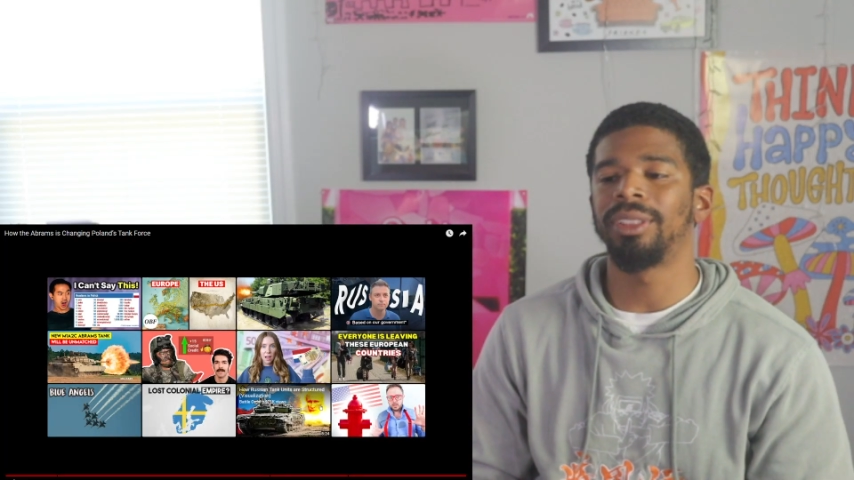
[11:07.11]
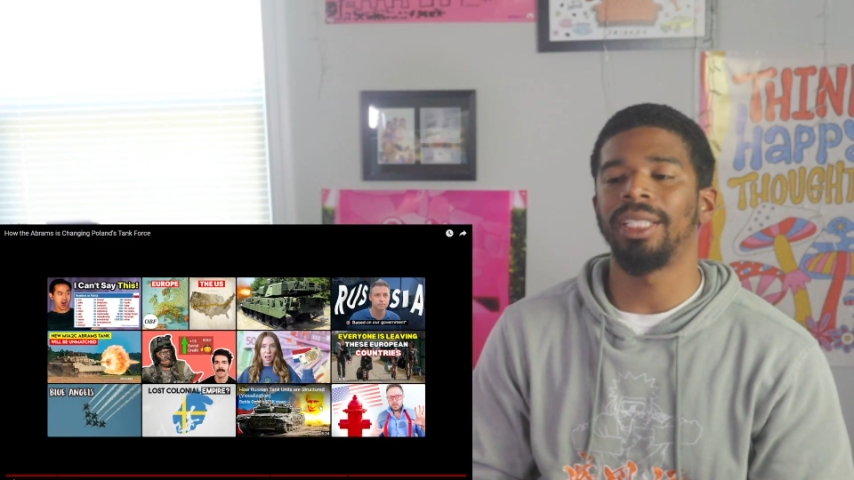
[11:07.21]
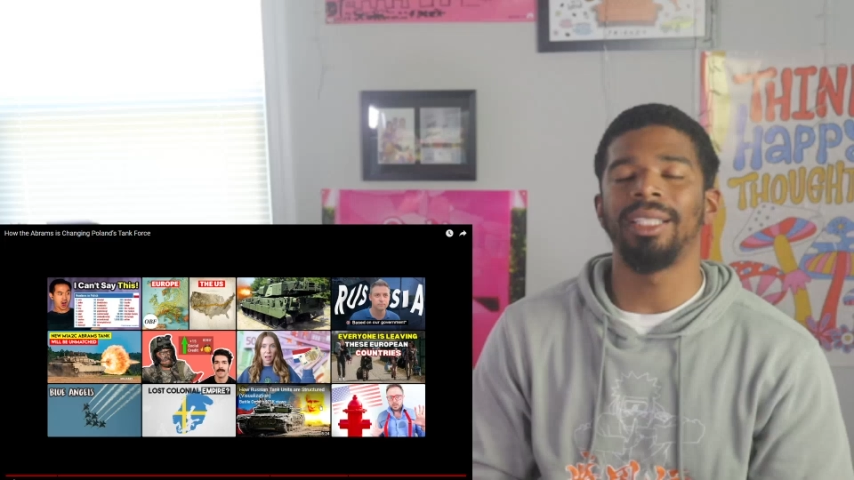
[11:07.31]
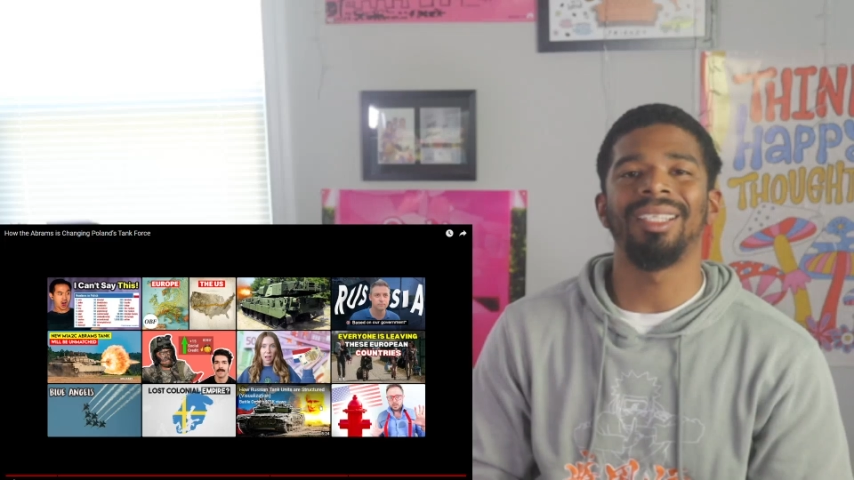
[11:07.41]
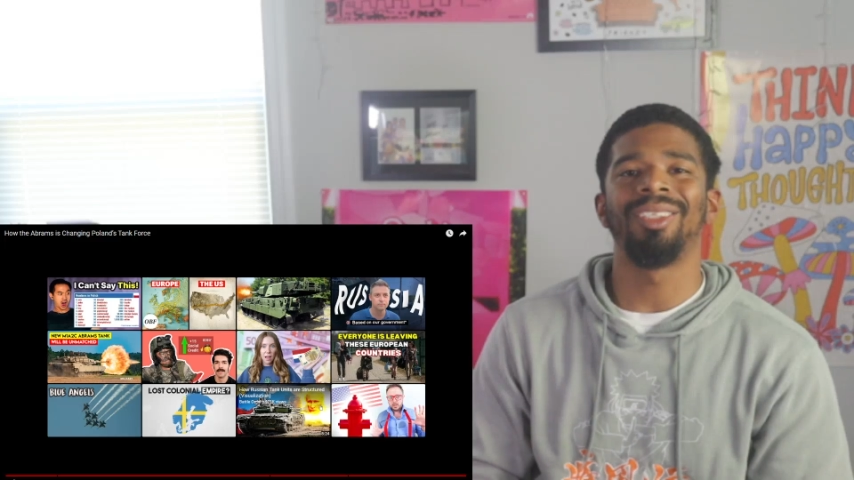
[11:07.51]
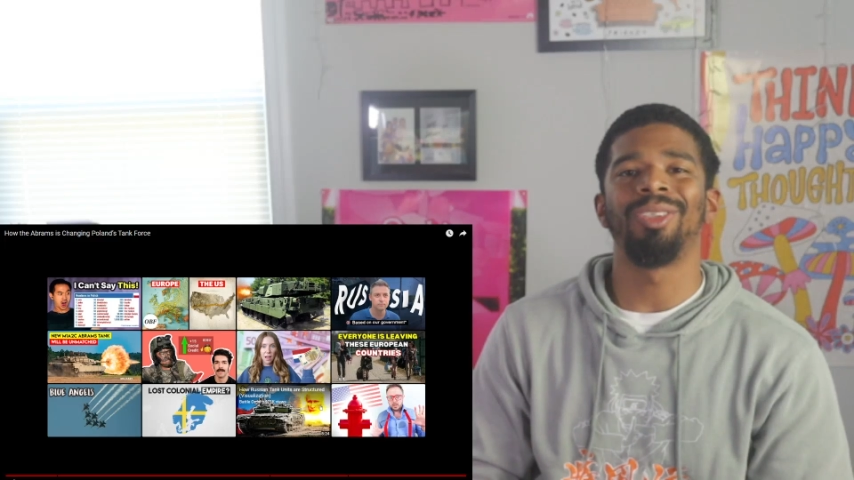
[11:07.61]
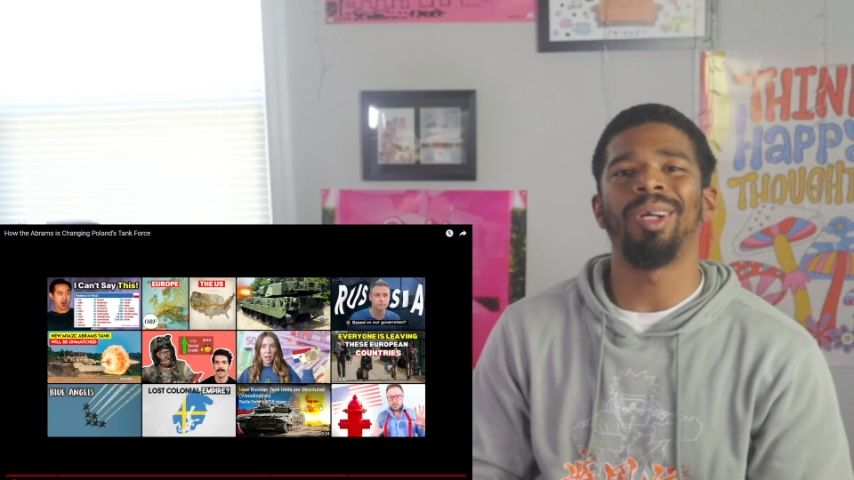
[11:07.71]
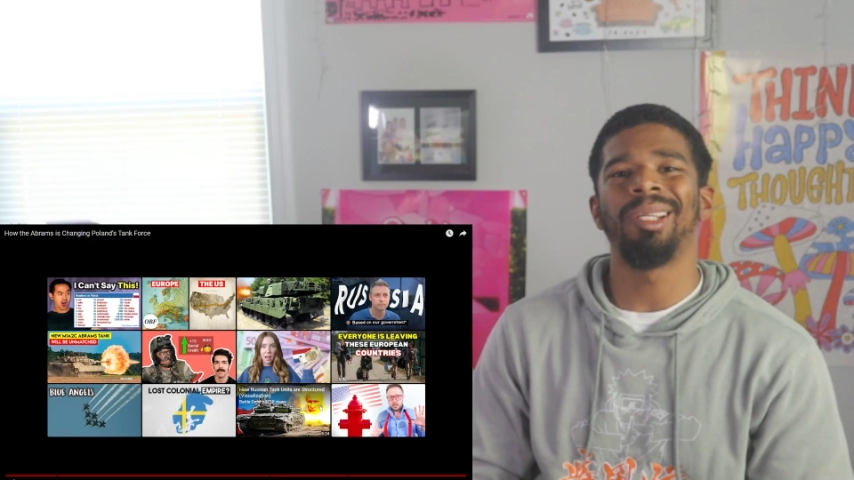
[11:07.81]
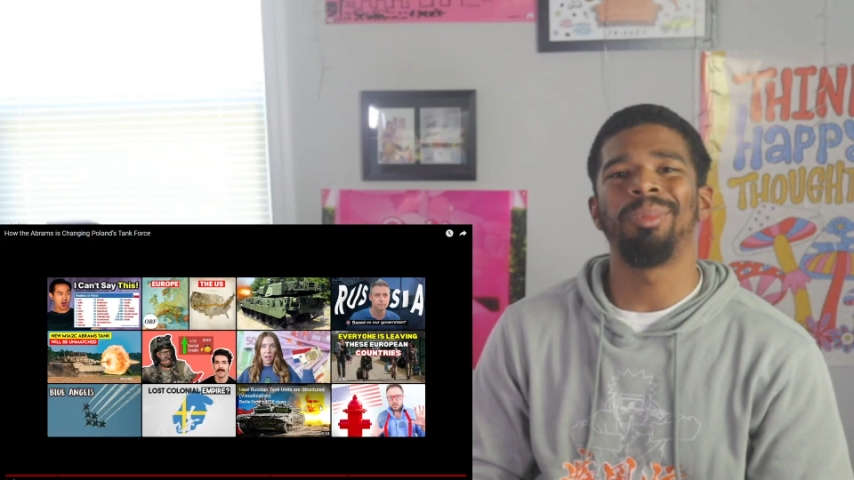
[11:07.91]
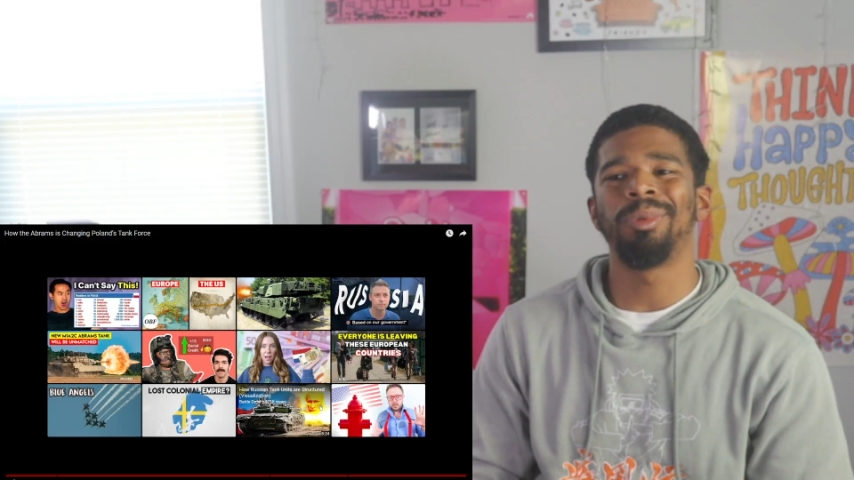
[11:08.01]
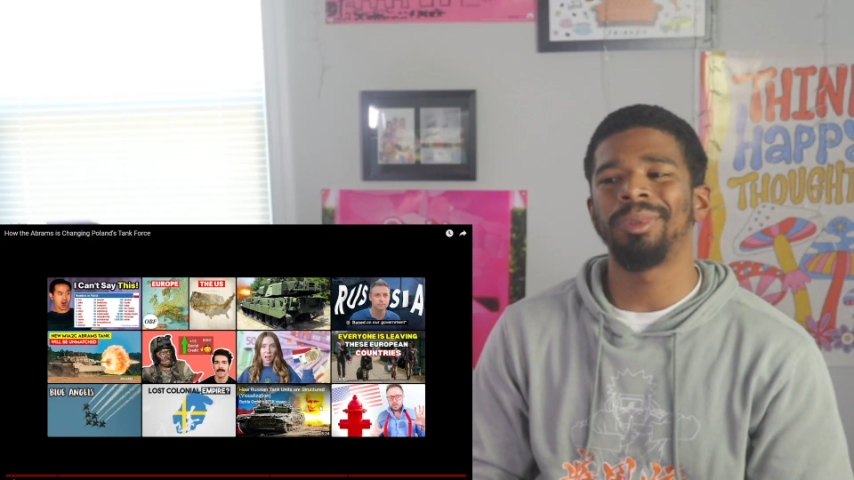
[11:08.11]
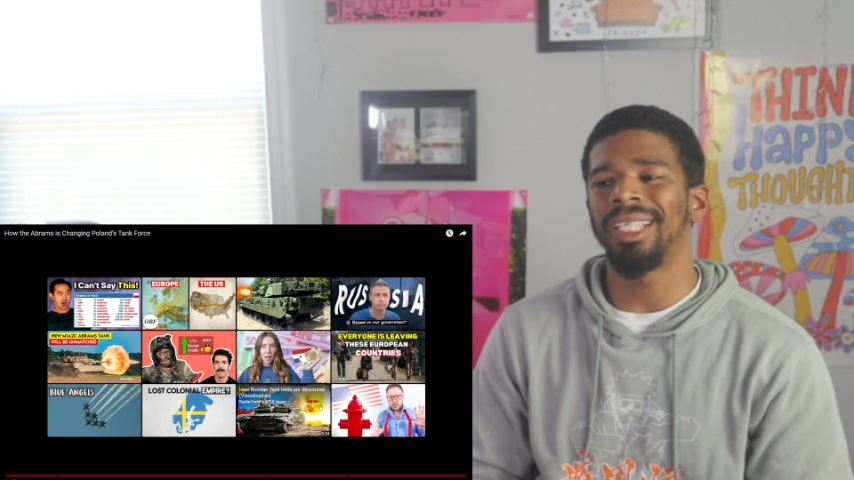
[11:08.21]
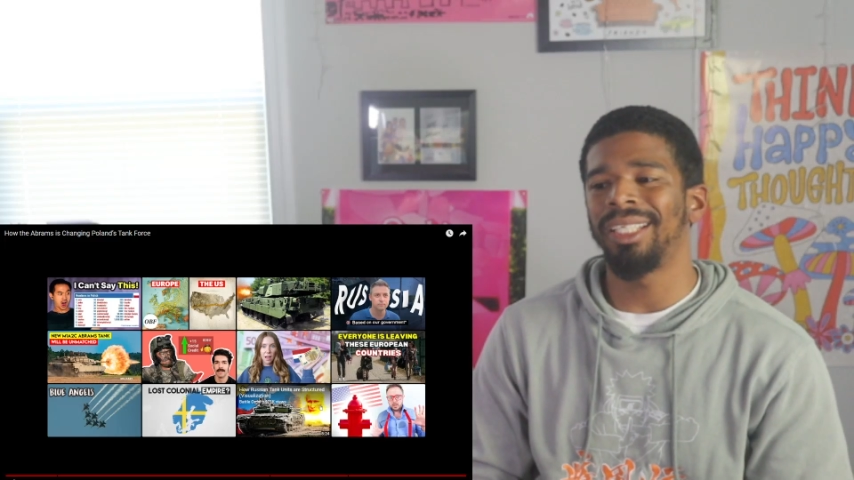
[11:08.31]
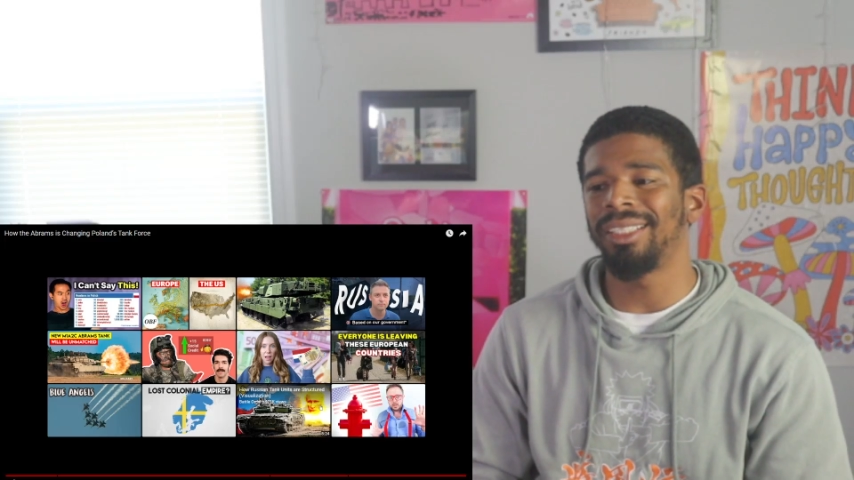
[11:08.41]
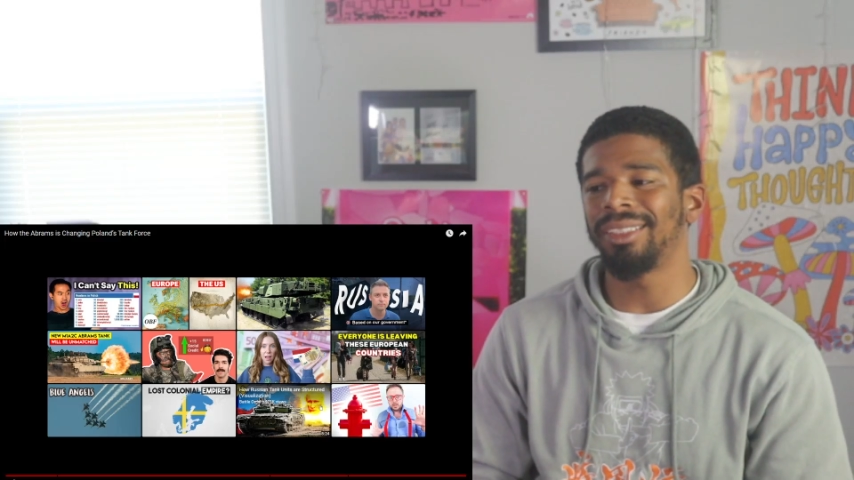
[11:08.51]
they get the new Abrams
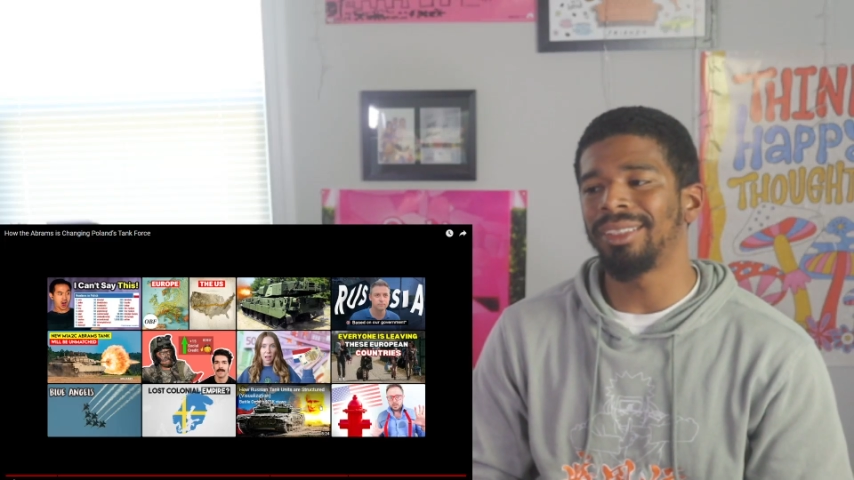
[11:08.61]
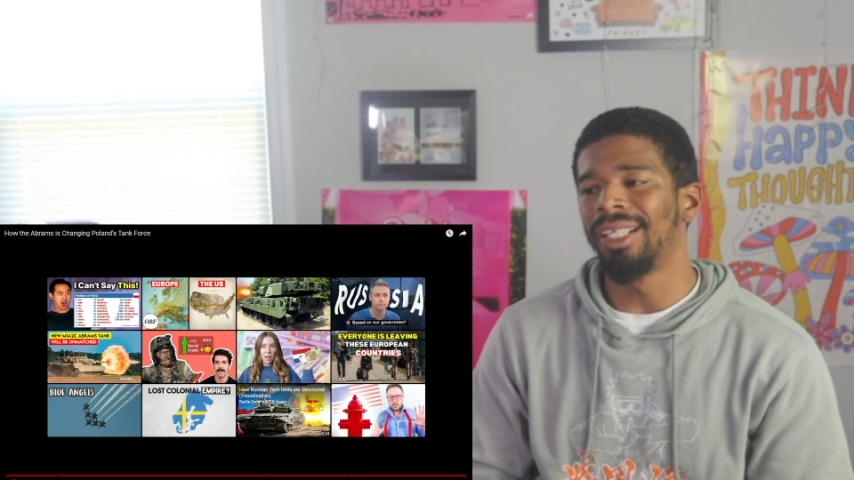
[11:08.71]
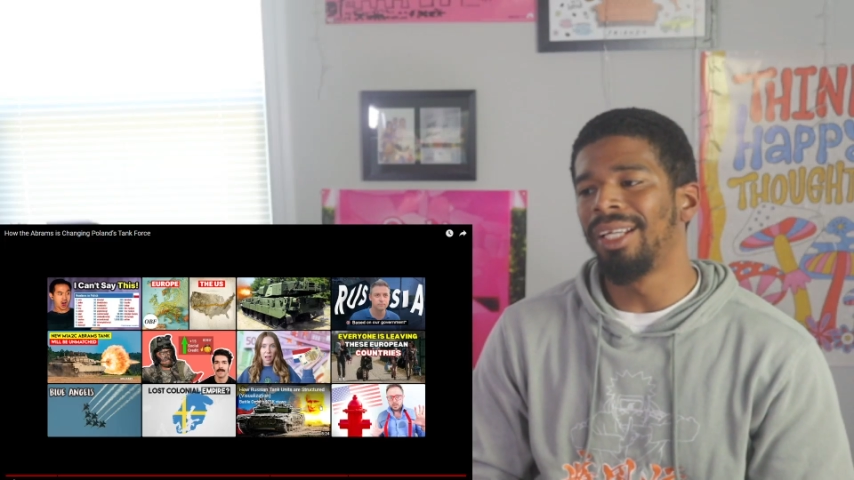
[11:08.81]
tanks.